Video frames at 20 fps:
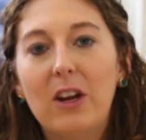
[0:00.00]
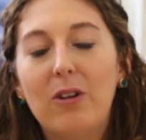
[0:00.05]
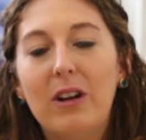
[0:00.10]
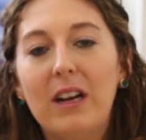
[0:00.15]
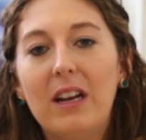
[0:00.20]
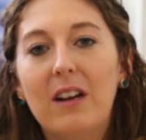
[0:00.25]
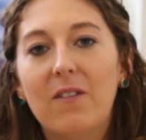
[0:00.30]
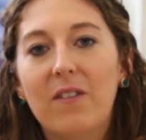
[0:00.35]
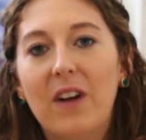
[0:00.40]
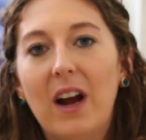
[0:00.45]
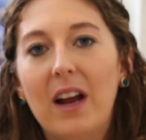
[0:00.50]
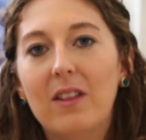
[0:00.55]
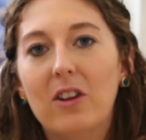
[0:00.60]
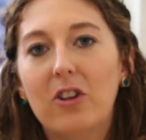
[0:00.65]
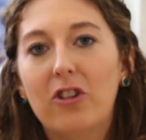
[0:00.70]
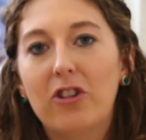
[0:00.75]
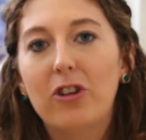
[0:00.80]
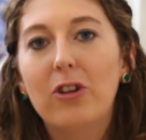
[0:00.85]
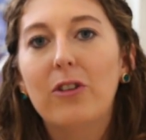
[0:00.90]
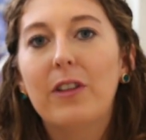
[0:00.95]
You need to find
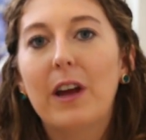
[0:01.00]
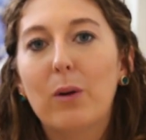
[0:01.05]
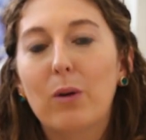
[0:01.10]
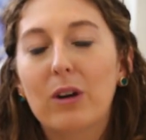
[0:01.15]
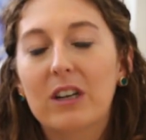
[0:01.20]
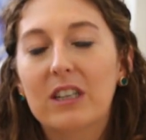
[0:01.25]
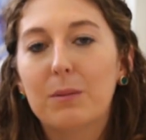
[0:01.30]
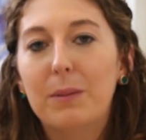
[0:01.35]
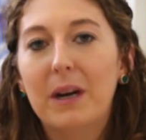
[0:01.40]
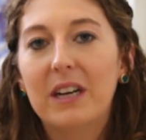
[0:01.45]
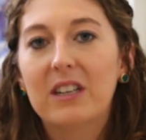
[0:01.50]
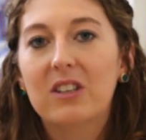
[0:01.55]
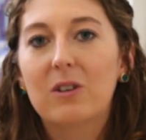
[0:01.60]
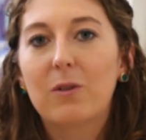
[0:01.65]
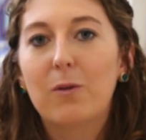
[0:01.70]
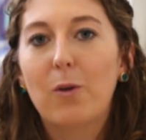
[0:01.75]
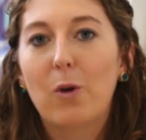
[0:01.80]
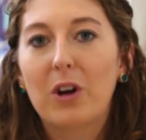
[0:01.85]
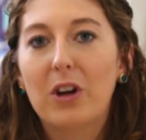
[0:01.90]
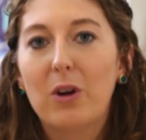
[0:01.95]
the shoe that works best
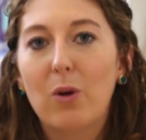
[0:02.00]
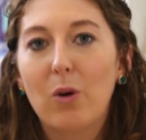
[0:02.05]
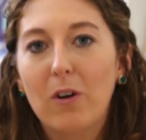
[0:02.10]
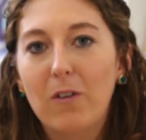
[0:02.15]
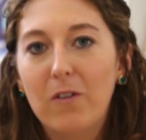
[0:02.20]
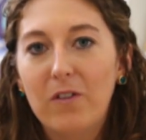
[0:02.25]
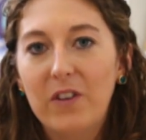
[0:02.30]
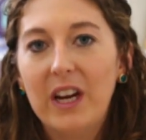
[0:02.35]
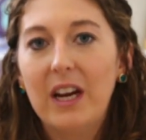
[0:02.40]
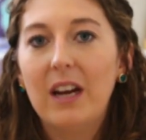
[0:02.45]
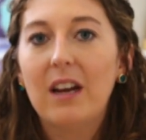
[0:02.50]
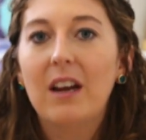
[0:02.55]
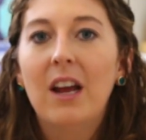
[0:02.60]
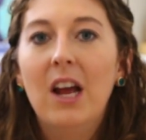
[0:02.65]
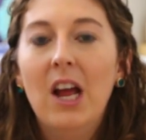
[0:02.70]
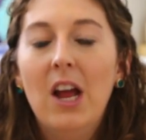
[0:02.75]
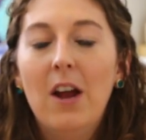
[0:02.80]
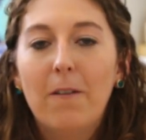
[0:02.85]
for your feet,